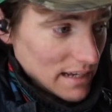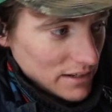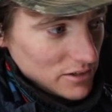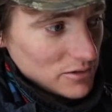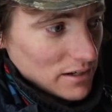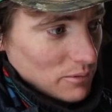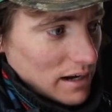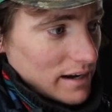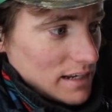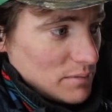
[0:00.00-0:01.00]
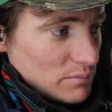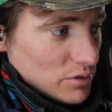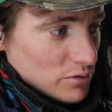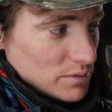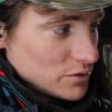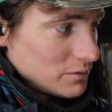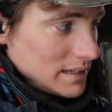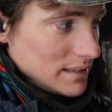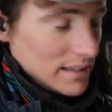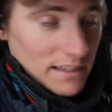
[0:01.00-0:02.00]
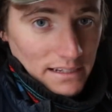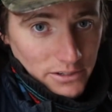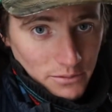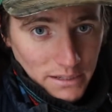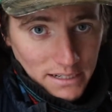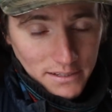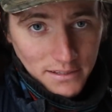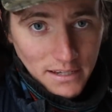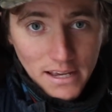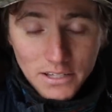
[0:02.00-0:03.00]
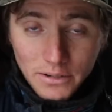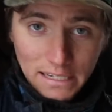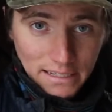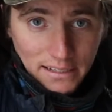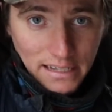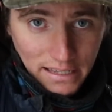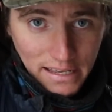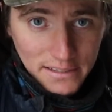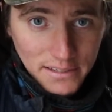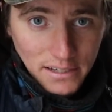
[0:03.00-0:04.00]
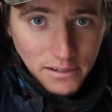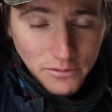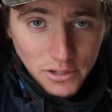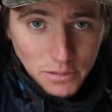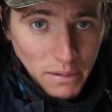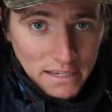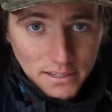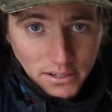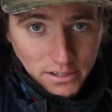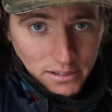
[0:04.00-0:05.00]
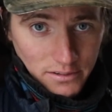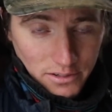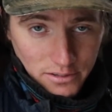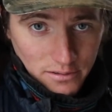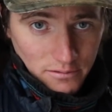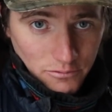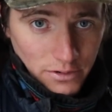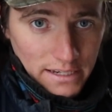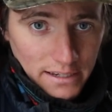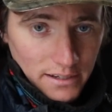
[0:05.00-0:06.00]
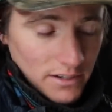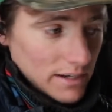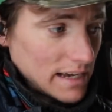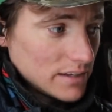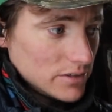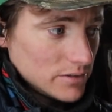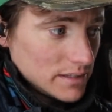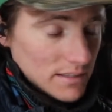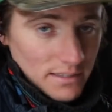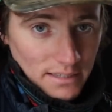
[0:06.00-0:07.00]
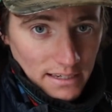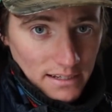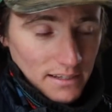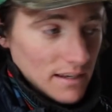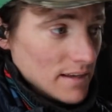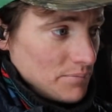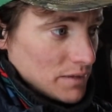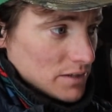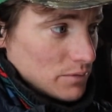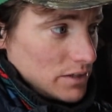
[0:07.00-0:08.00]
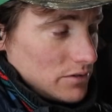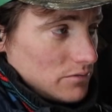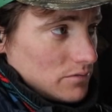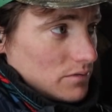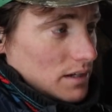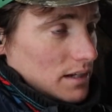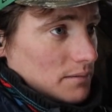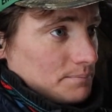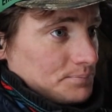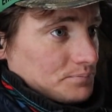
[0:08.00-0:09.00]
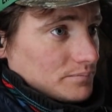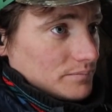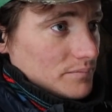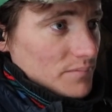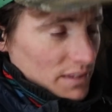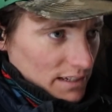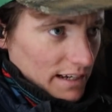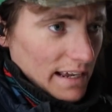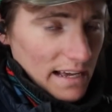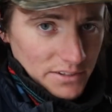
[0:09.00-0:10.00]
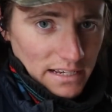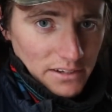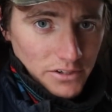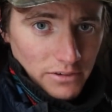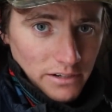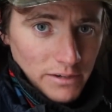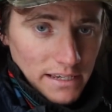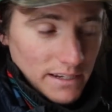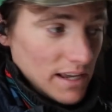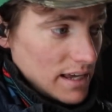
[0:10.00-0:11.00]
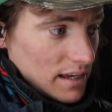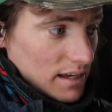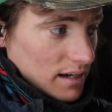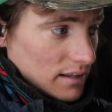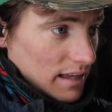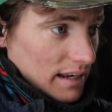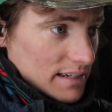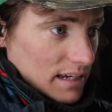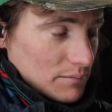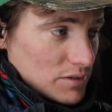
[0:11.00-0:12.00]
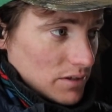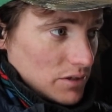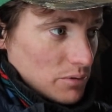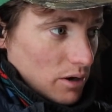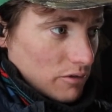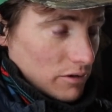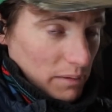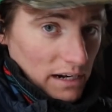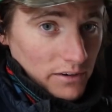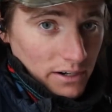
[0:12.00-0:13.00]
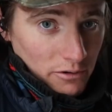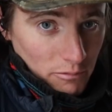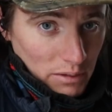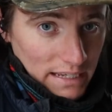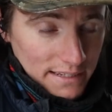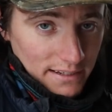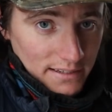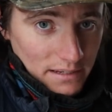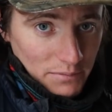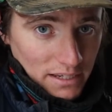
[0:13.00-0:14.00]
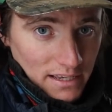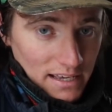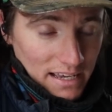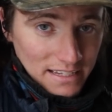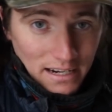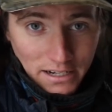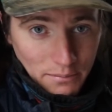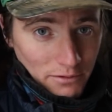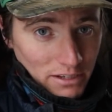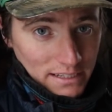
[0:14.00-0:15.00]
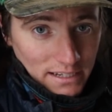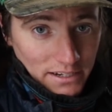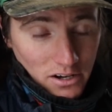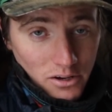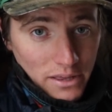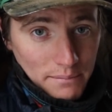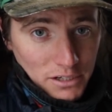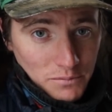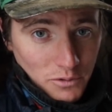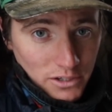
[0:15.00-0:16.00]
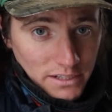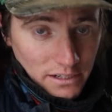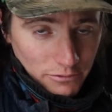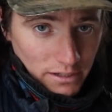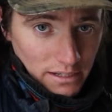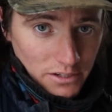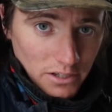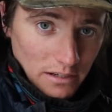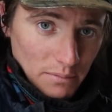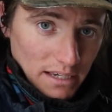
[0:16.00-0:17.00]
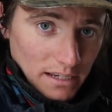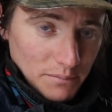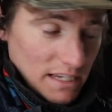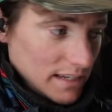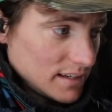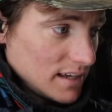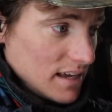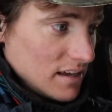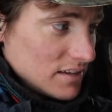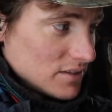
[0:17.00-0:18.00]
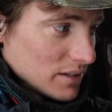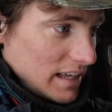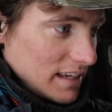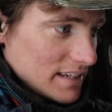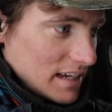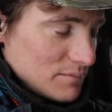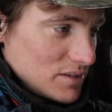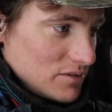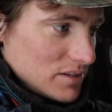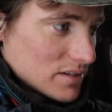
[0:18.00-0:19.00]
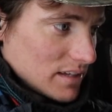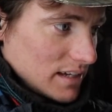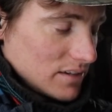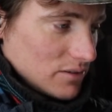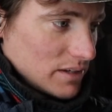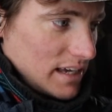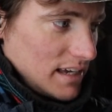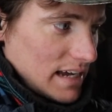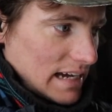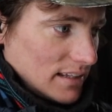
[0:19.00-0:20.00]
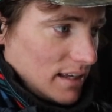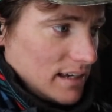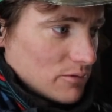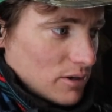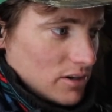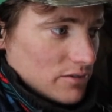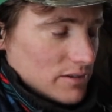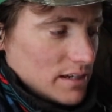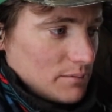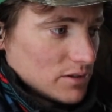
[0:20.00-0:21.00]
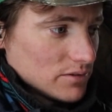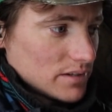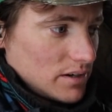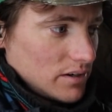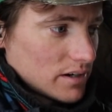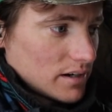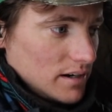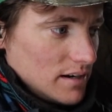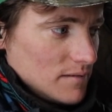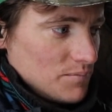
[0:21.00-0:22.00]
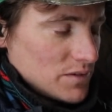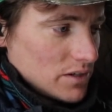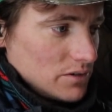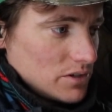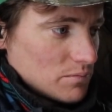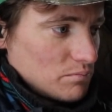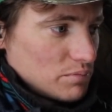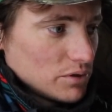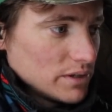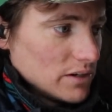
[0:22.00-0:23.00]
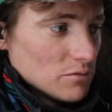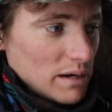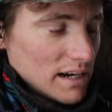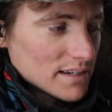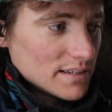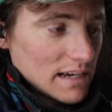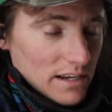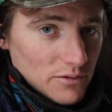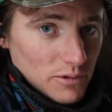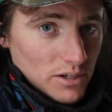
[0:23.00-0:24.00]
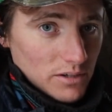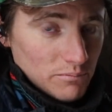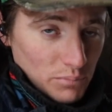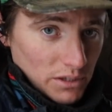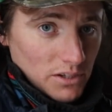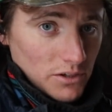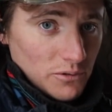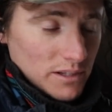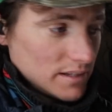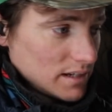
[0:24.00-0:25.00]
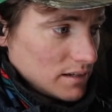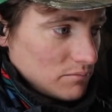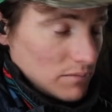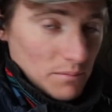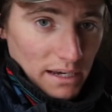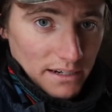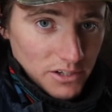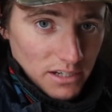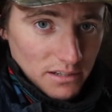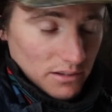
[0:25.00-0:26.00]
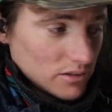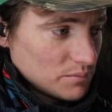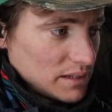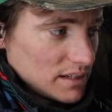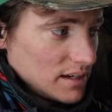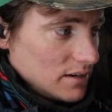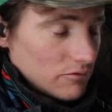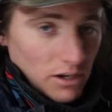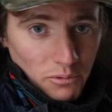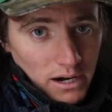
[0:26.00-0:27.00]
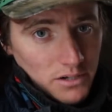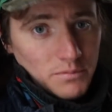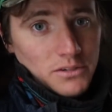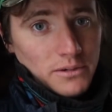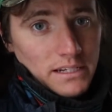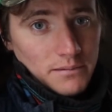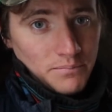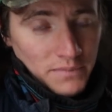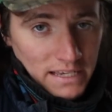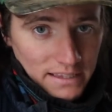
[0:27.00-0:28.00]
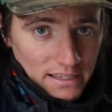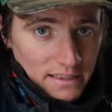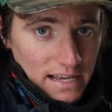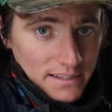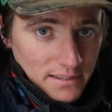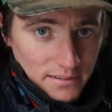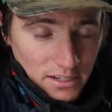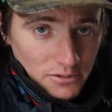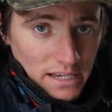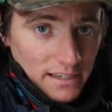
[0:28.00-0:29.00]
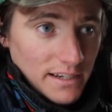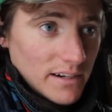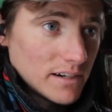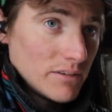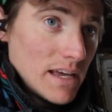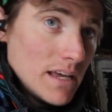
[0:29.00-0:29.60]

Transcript: I knew that a wire had to be pulled between the electrical boxes. So I did a lot of that stuff just based on just reading on how to do it and seeing it. Because when you gut a house out to renovate it, a lot of times you are repairing or replacing something. It's not going to be really done all that much more different. It's just going to be updated. So a lot of times you just like, okay, I like where all the receptacles are. So you just pull the old boxes out of the wall, put the new ones up. You might adjust a little bit, run wires between them, and then that's, you know, taken care of.